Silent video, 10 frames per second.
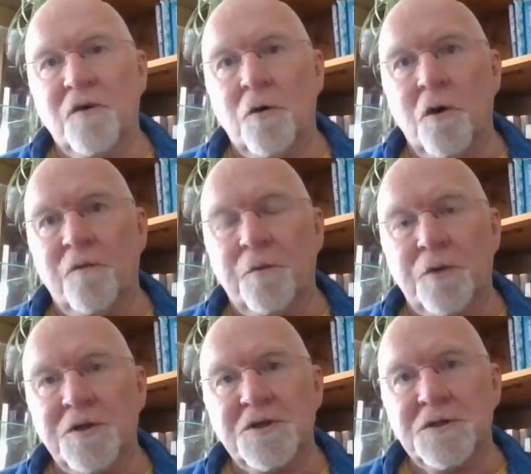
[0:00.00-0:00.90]
of
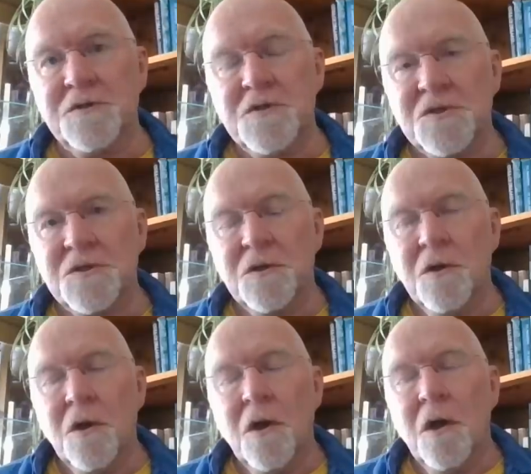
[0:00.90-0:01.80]
operations
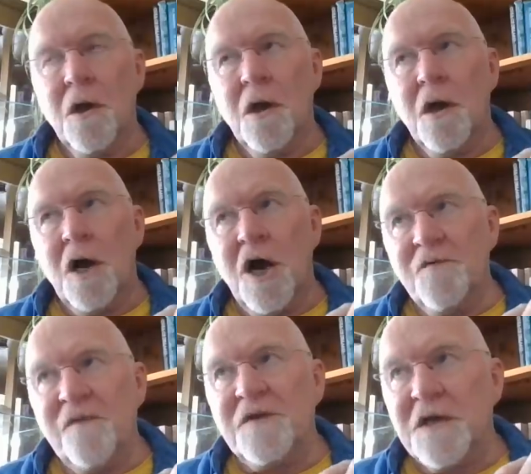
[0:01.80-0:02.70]

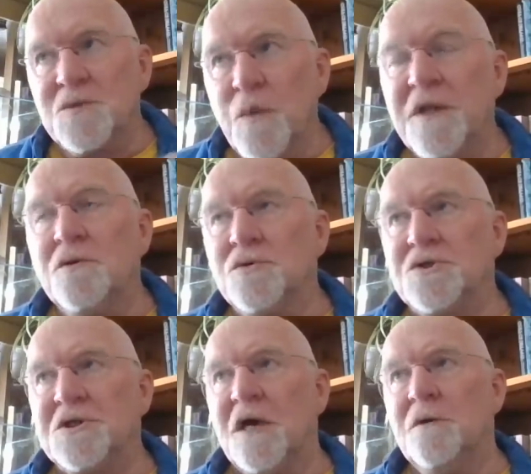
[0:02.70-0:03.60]
over the next week or
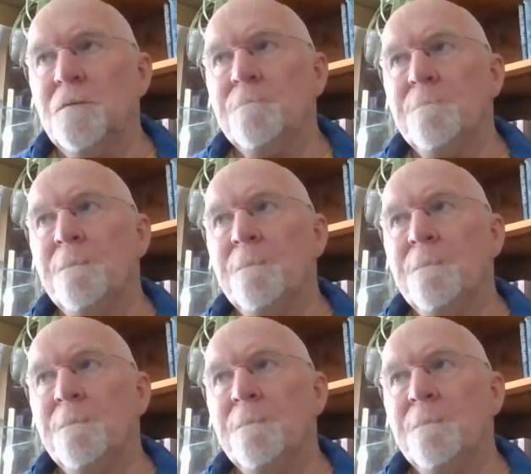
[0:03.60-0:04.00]
so.